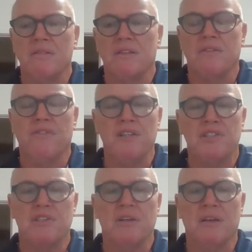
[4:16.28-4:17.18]

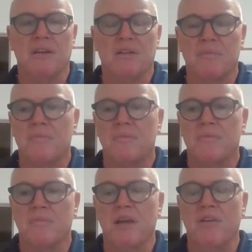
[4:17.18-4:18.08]
defence
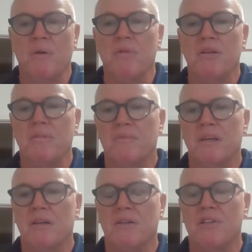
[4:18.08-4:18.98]
men and women
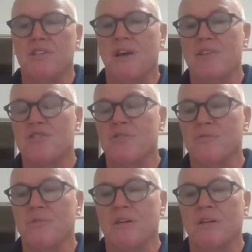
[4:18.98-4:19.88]
got a chance
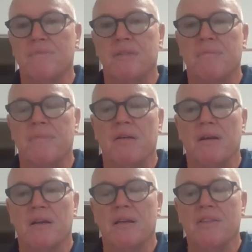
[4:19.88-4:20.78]
to
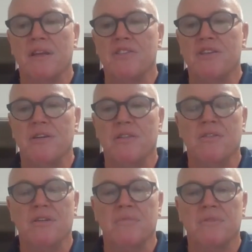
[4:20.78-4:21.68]
cut their teeth
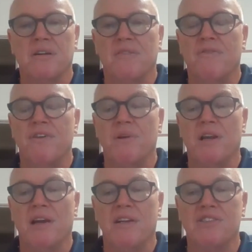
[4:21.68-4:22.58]
on a very
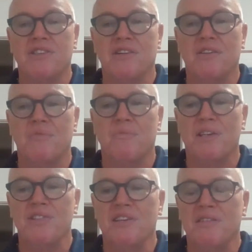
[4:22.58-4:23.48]
large
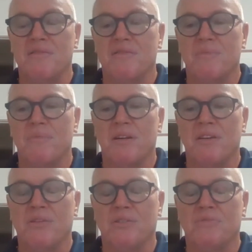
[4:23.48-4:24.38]
racing
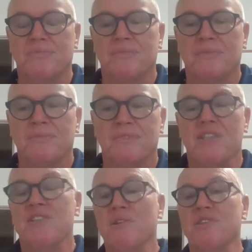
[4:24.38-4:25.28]
yacht. So
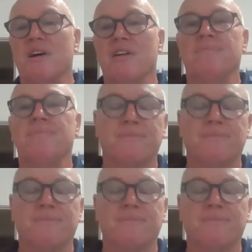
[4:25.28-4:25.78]
that's how I started.